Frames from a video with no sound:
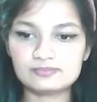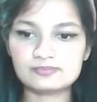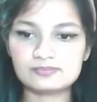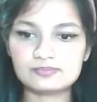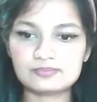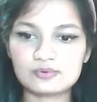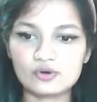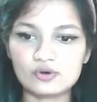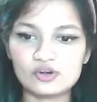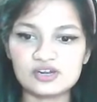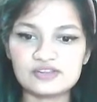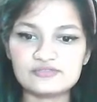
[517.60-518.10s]

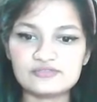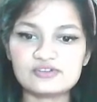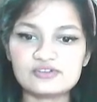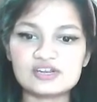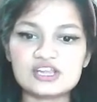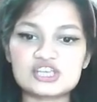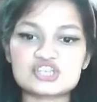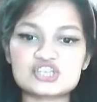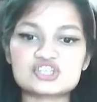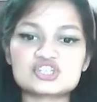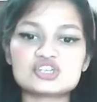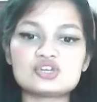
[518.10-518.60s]

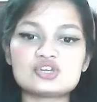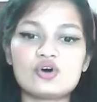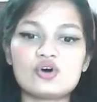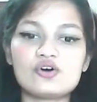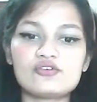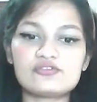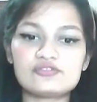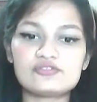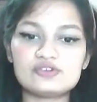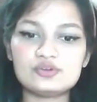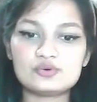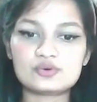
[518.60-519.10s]
proliferation
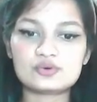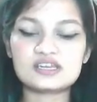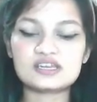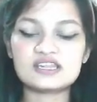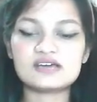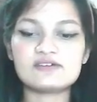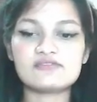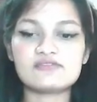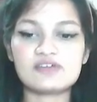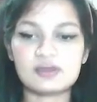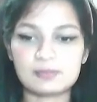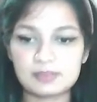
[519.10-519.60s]
of
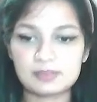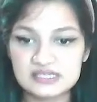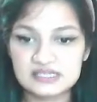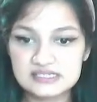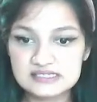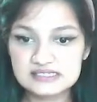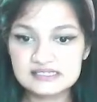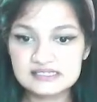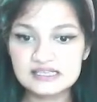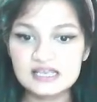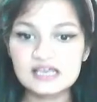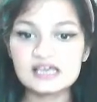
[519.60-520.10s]
nuclear
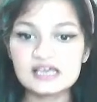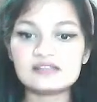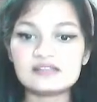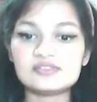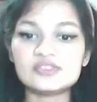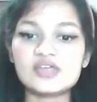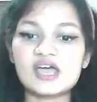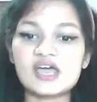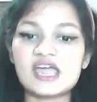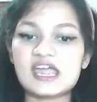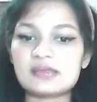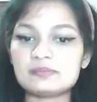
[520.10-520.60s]
weapons.
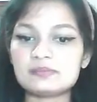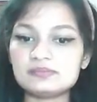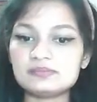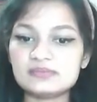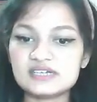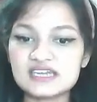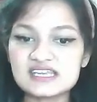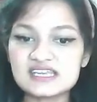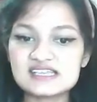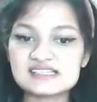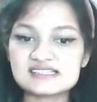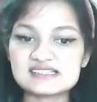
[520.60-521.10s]
The
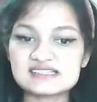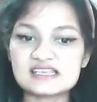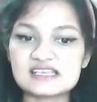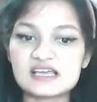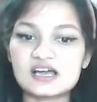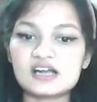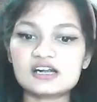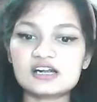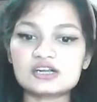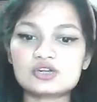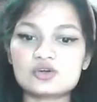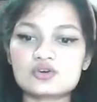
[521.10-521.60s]

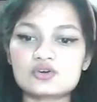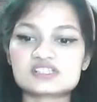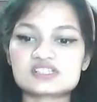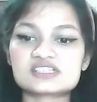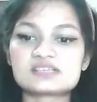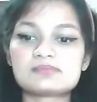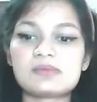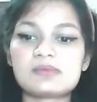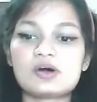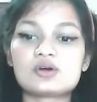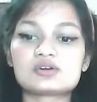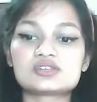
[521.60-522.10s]
MTCR talks
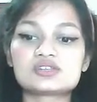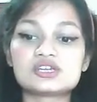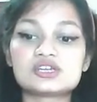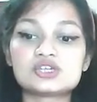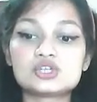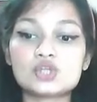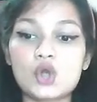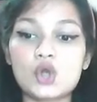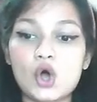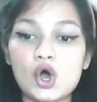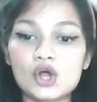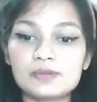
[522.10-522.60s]
about the
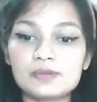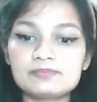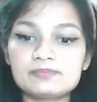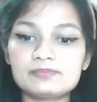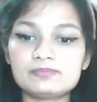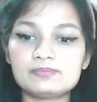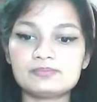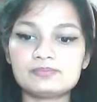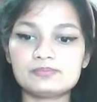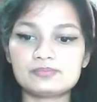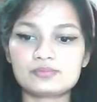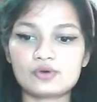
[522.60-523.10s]

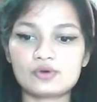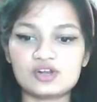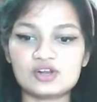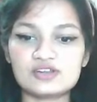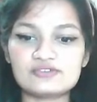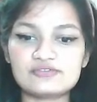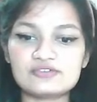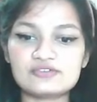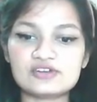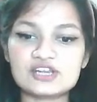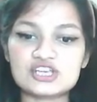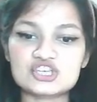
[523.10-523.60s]

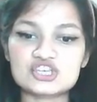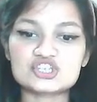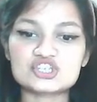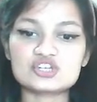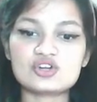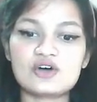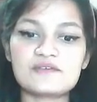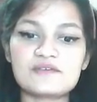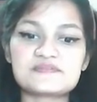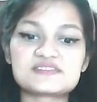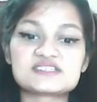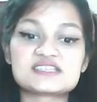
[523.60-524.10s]
non-proliferation
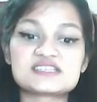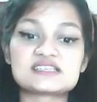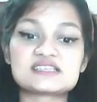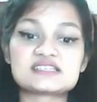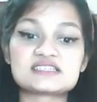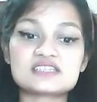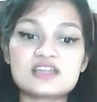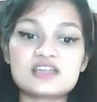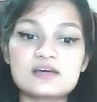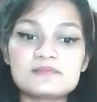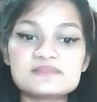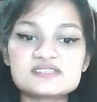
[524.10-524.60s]
of
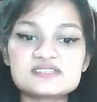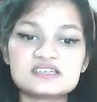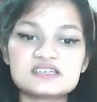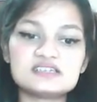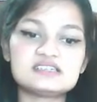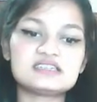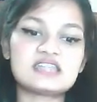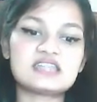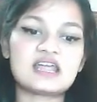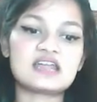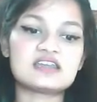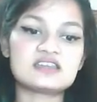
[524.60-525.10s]
systems
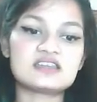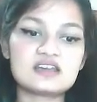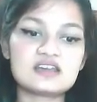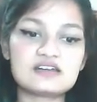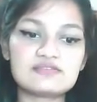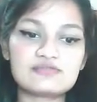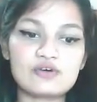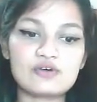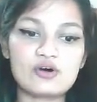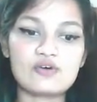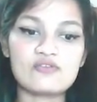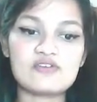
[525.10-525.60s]
intended
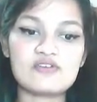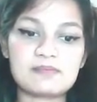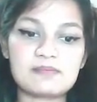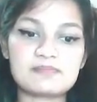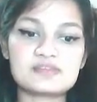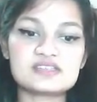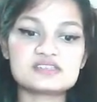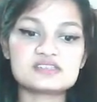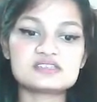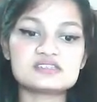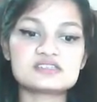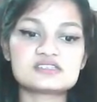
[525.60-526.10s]
for
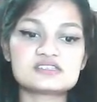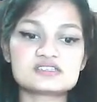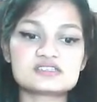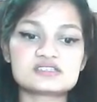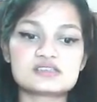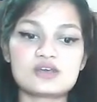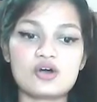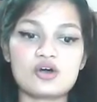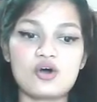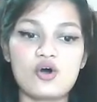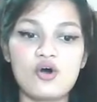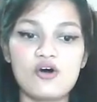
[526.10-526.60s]
weapons
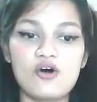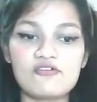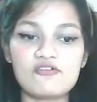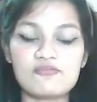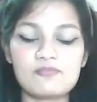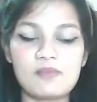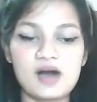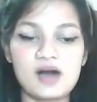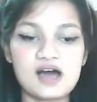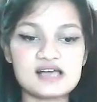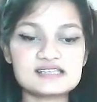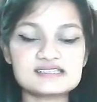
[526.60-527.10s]
of
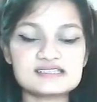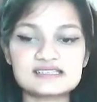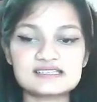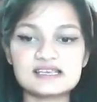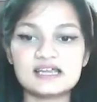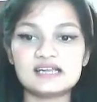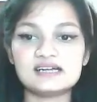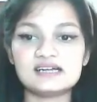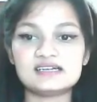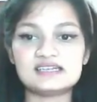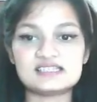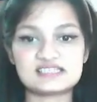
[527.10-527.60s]
mass
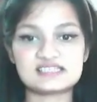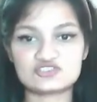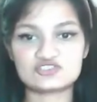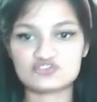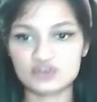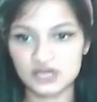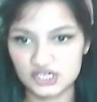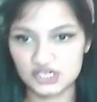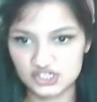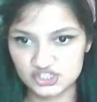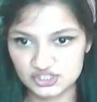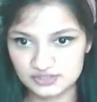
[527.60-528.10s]

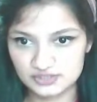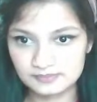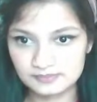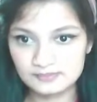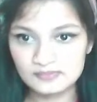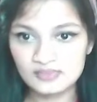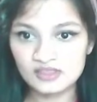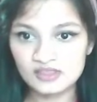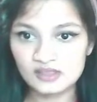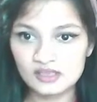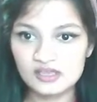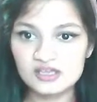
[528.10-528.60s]
destruction.
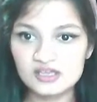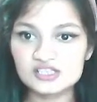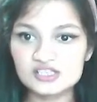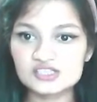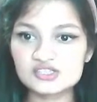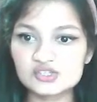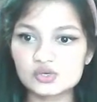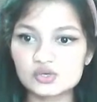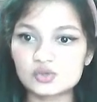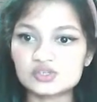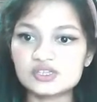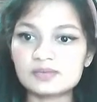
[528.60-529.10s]

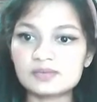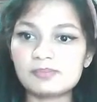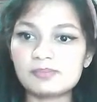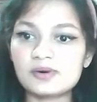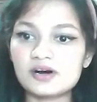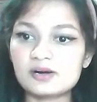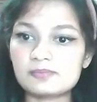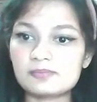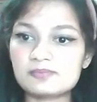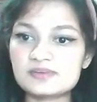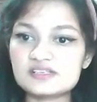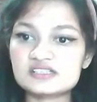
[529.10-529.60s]
So the
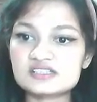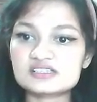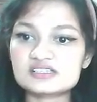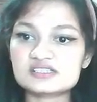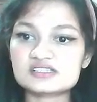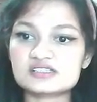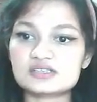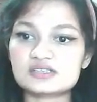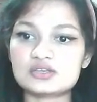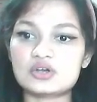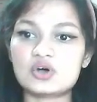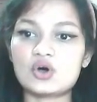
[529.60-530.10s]
purpose
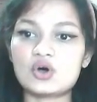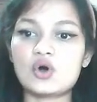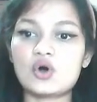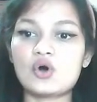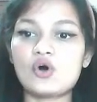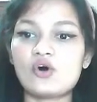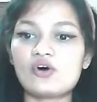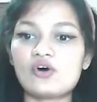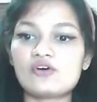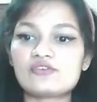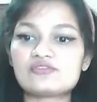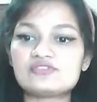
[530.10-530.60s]

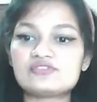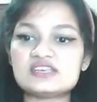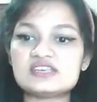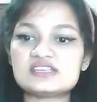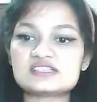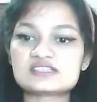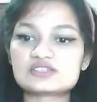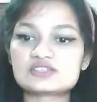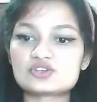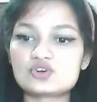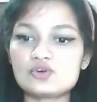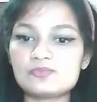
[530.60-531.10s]
of
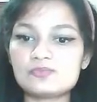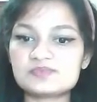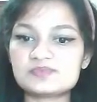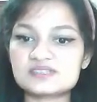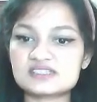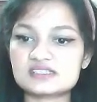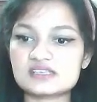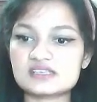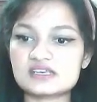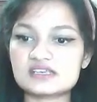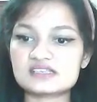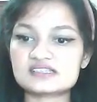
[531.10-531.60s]
these groups
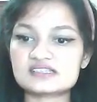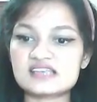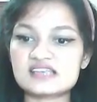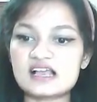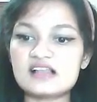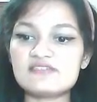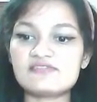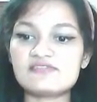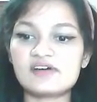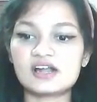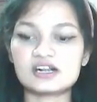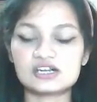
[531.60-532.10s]
is
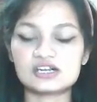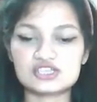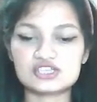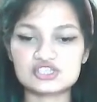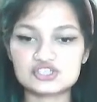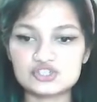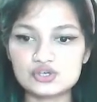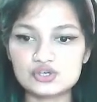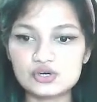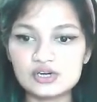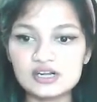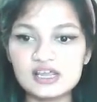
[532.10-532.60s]

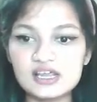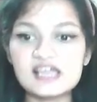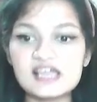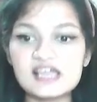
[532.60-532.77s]
self-understood.